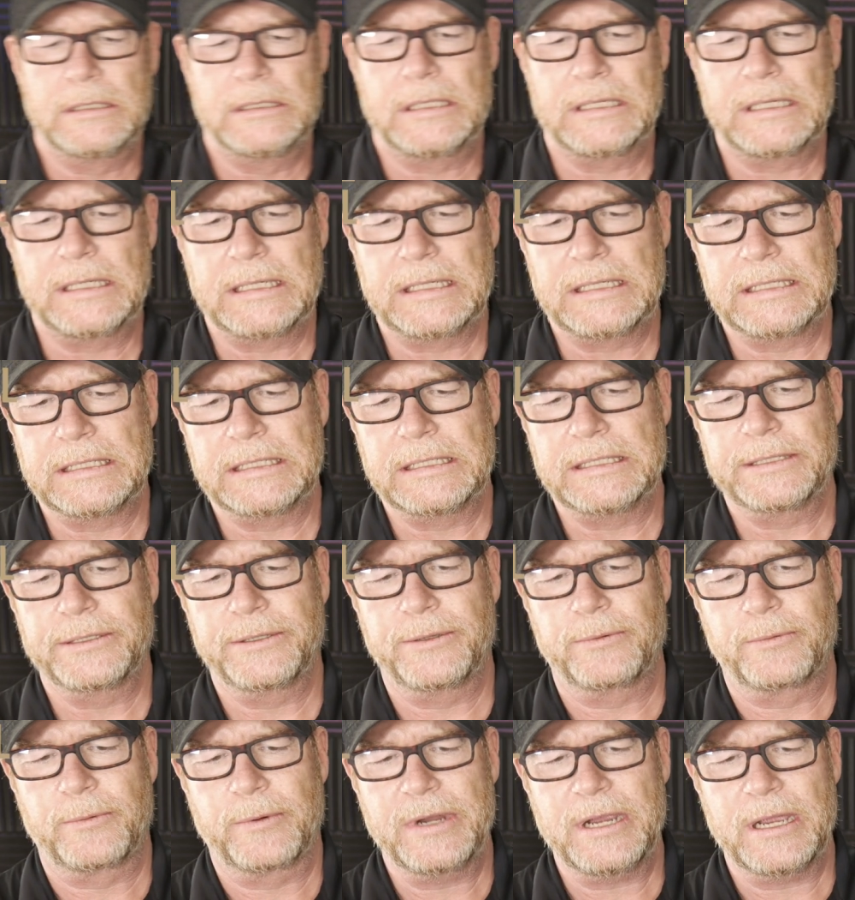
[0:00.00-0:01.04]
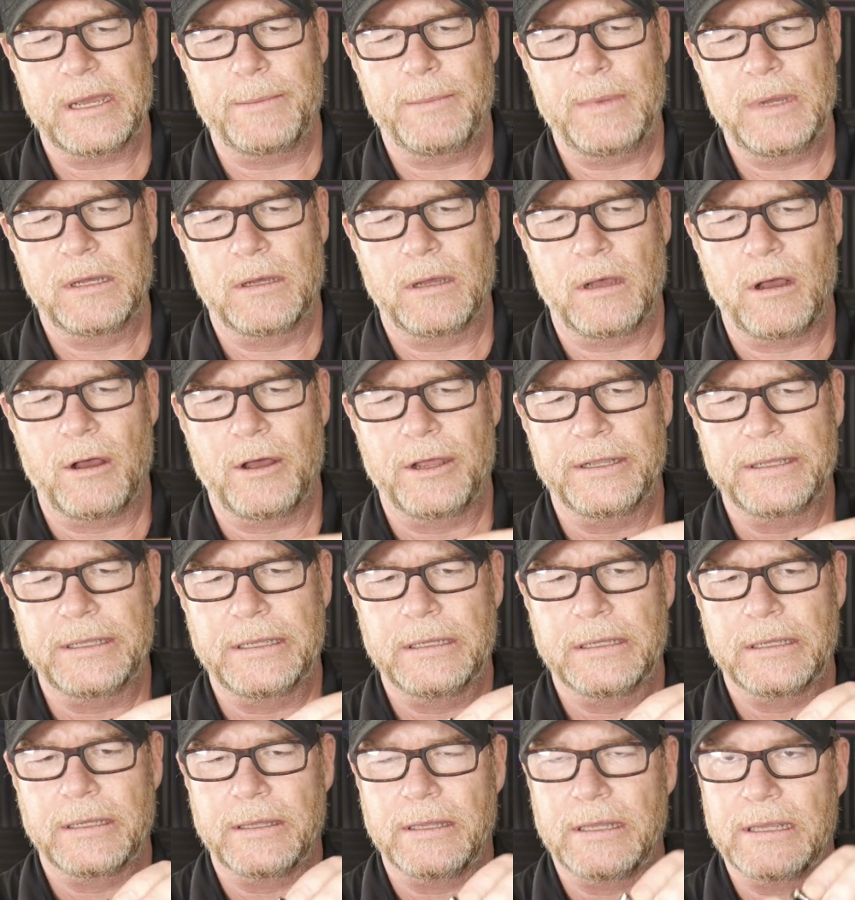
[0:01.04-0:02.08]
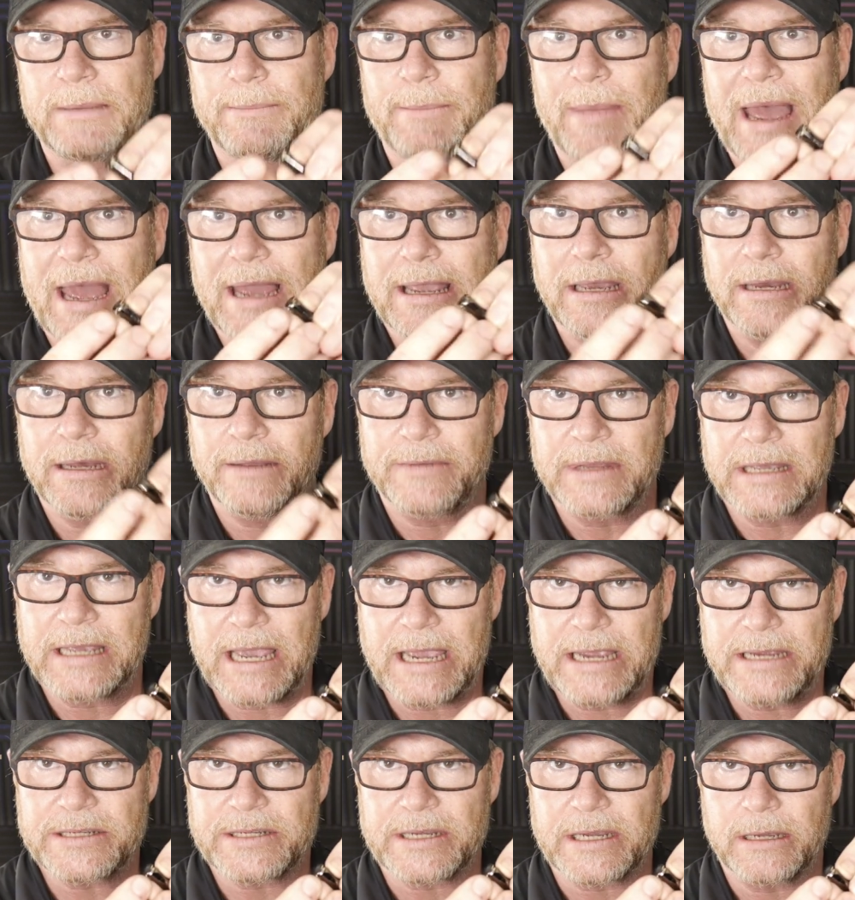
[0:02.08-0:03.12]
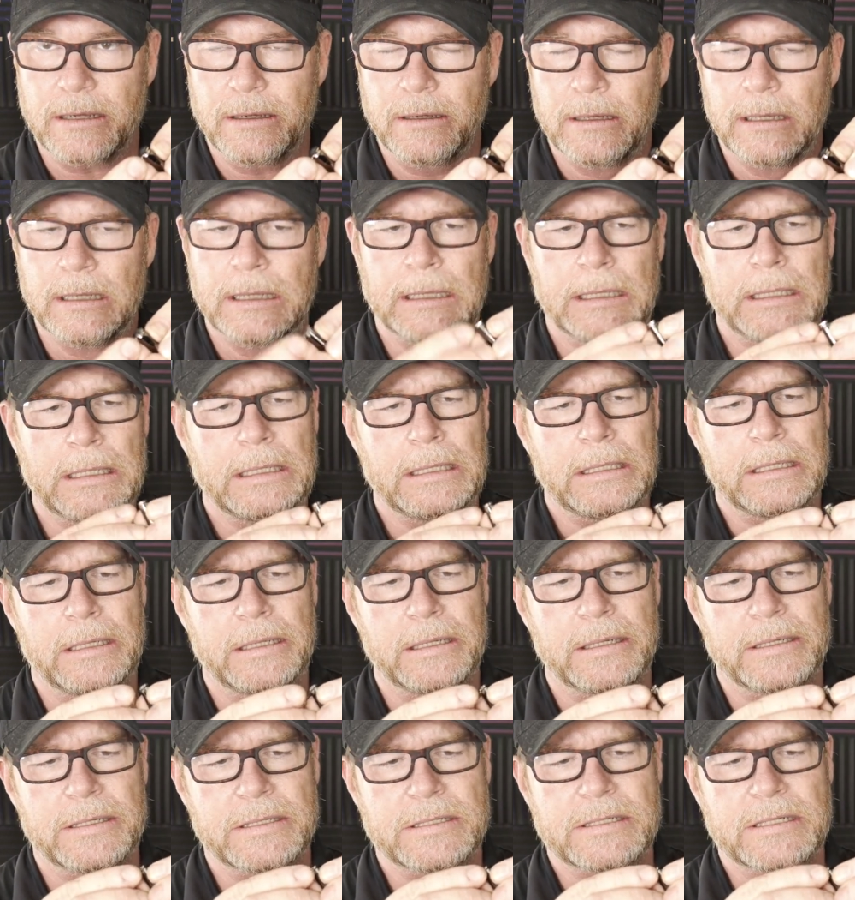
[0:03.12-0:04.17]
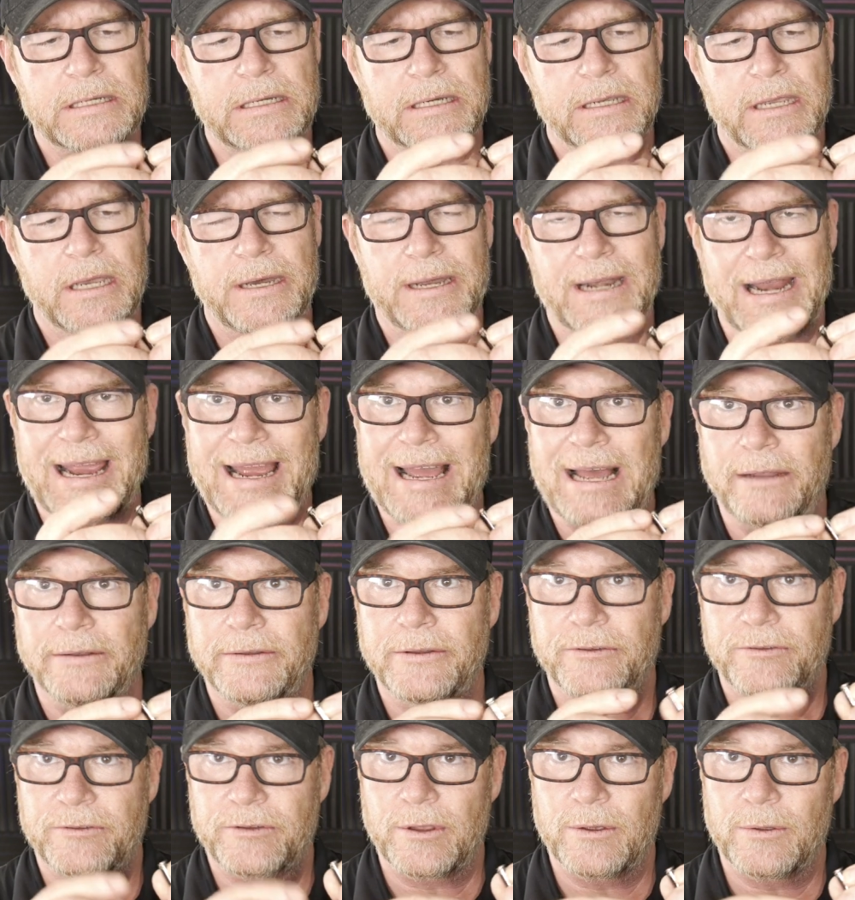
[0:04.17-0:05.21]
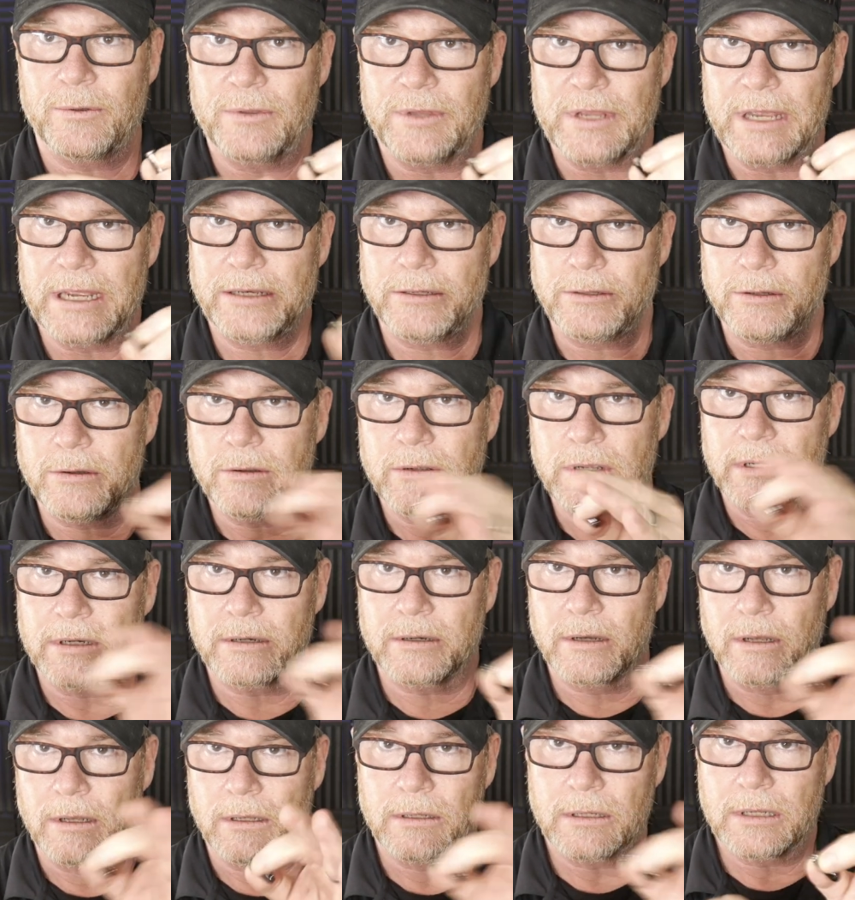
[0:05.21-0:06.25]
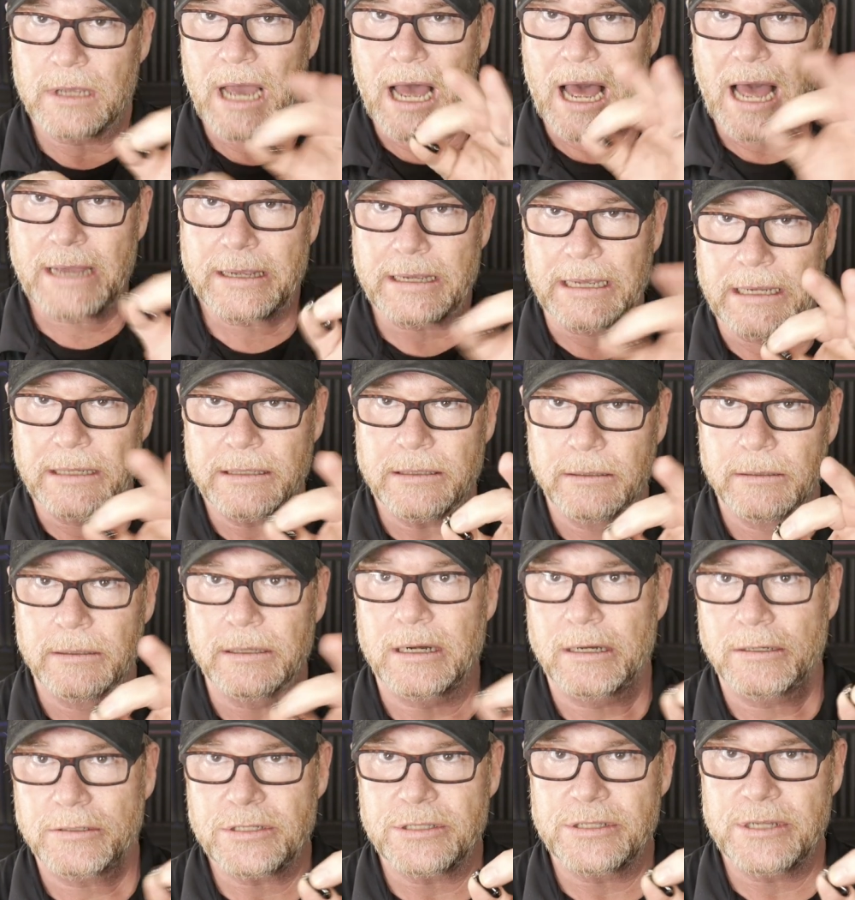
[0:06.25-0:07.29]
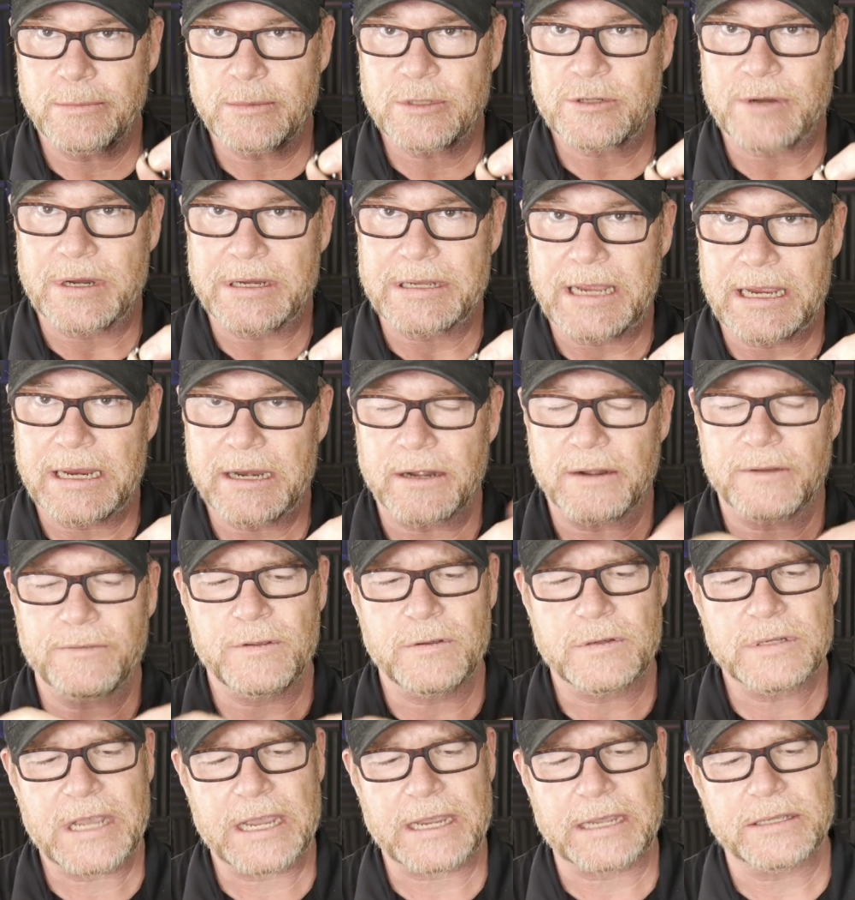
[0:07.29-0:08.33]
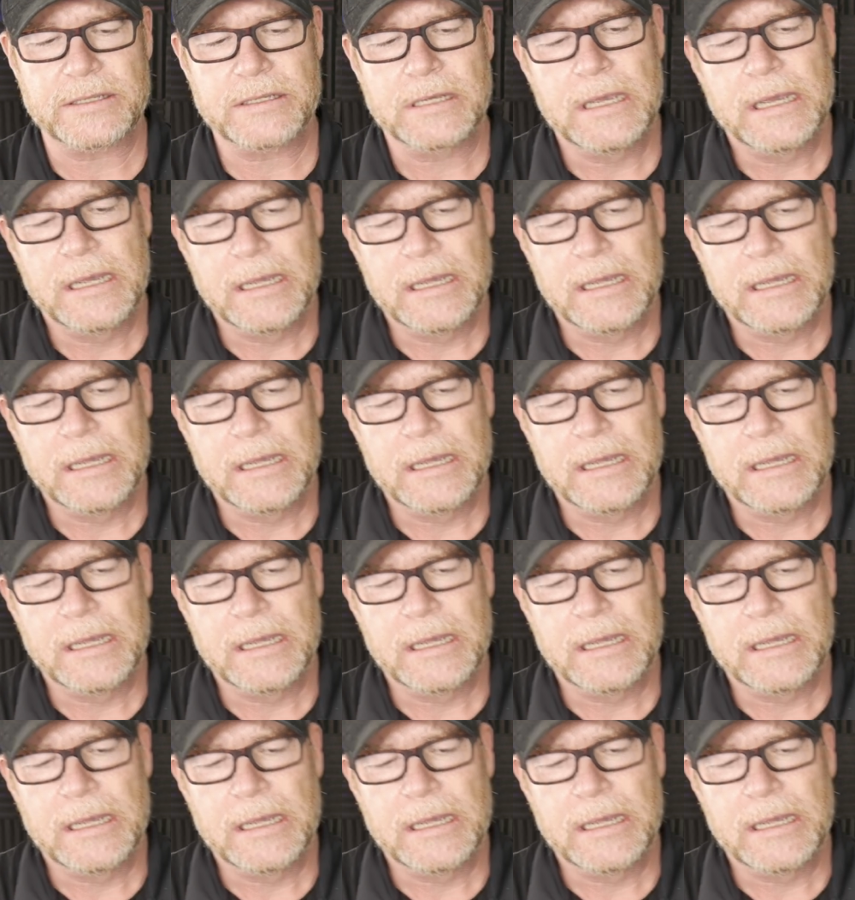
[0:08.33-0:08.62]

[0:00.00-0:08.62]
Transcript: uh, the rim on the back of the casing is uh, cut out so that you can cock it, and I'll demonstrate that here in a few seconds.